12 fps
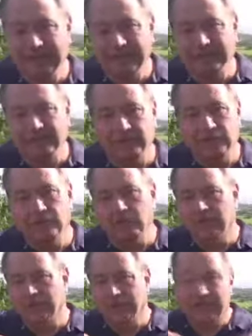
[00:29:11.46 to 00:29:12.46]
To
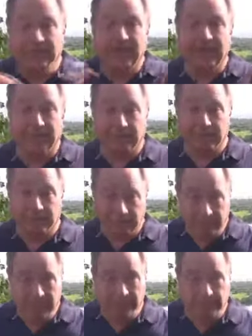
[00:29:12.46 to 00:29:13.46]
type
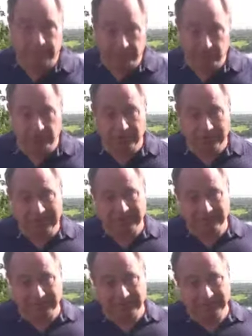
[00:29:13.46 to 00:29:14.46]
people's
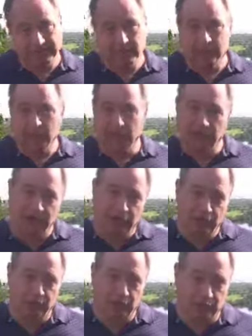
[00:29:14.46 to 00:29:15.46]
personalities, we're going to
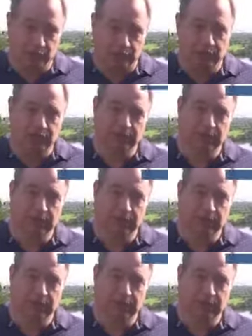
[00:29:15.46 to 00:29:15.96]
use